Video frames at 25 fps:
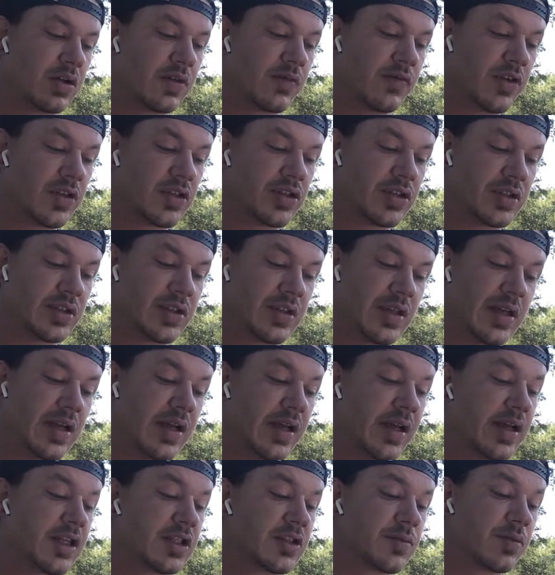All
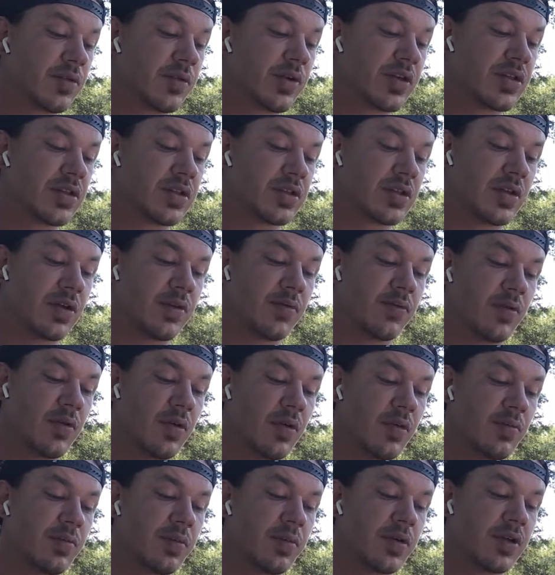divisions and explorations
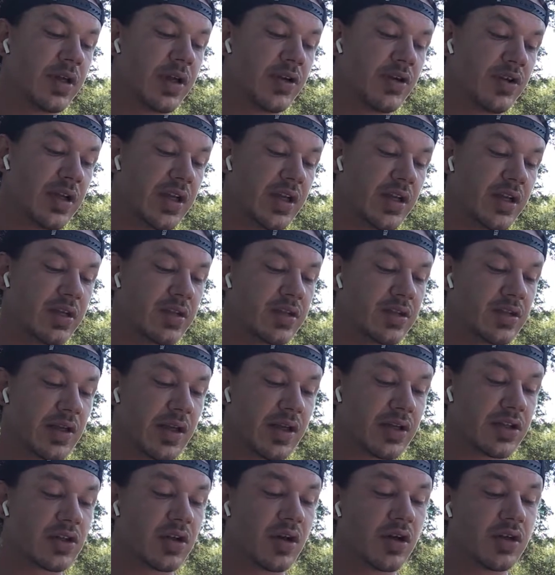of polarity
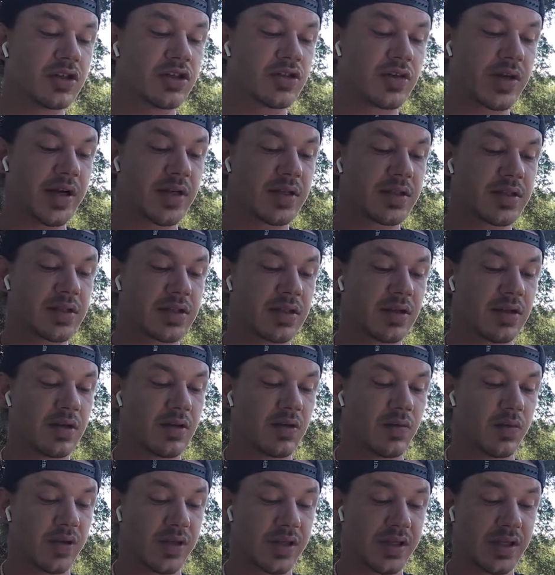/
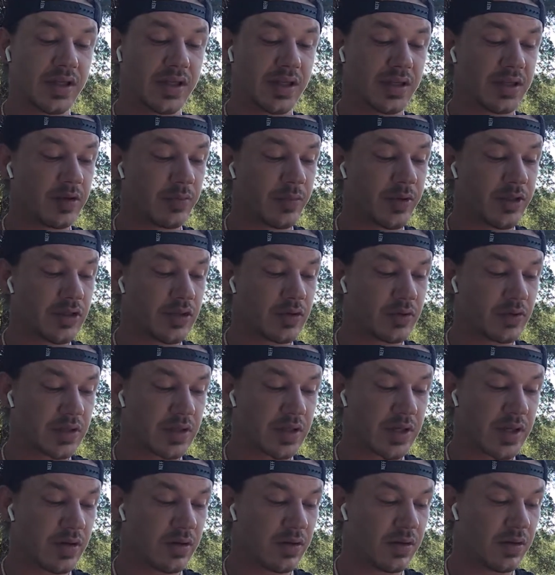contrast within the
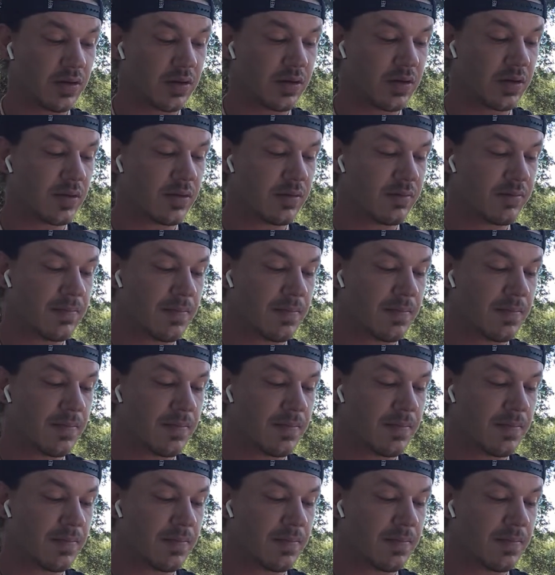dimensional scale.